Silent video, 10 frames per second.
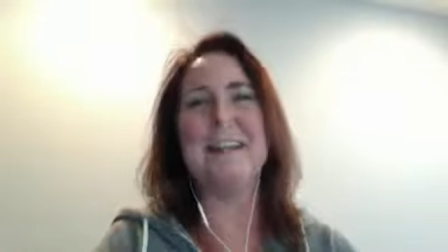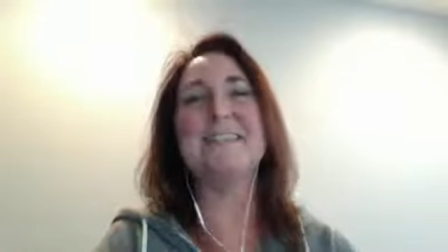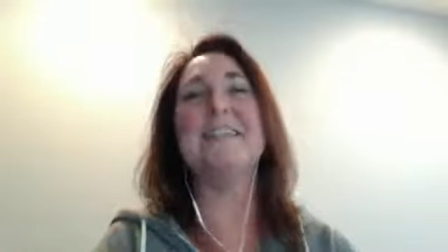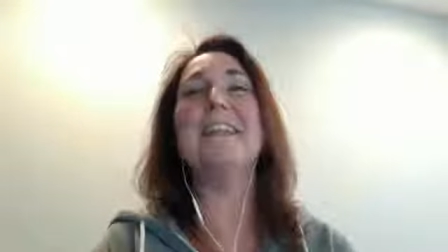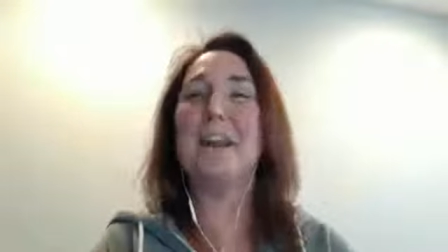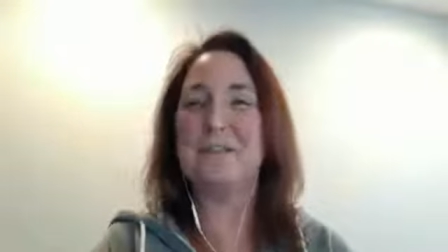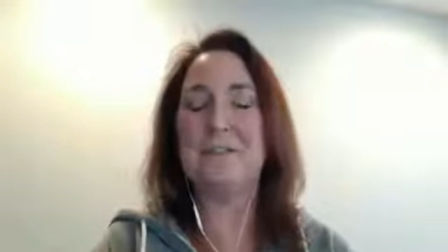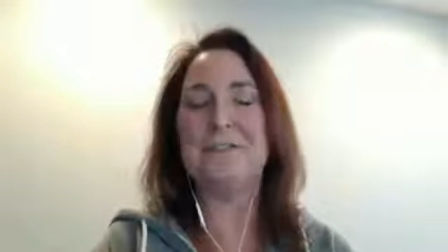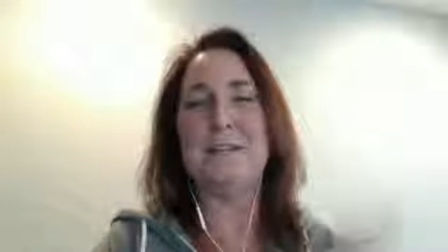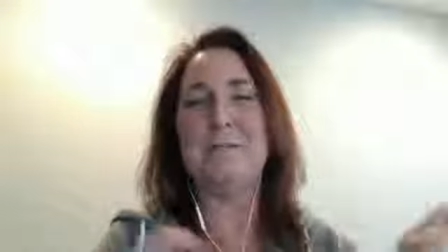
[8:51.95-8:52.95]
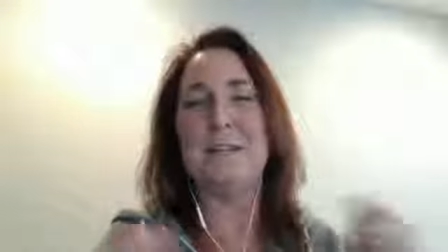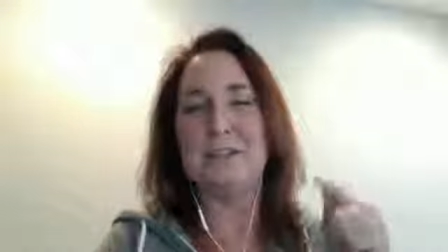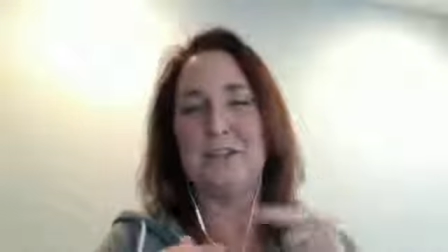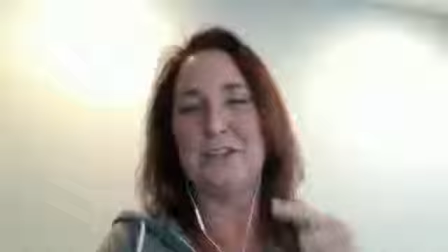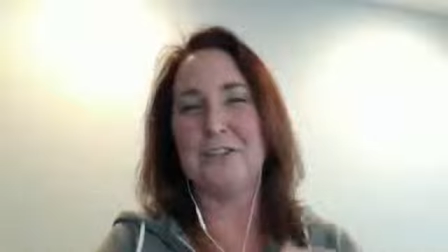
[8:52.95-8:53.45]
That's a lot of 15 minutes
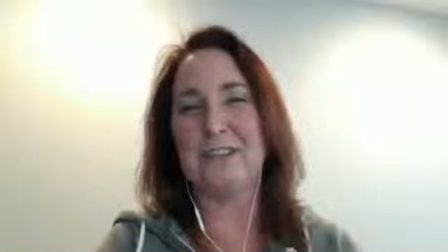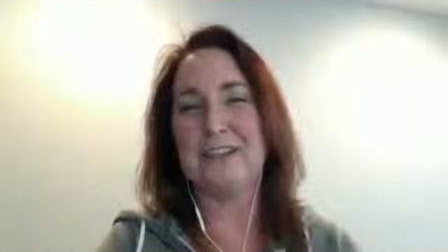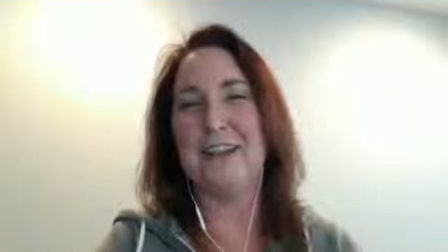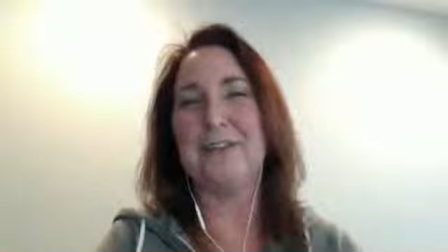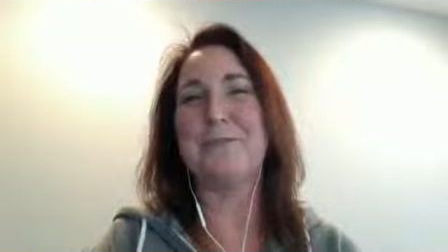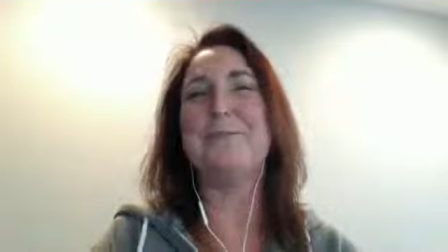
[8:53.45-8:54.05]
all strung together.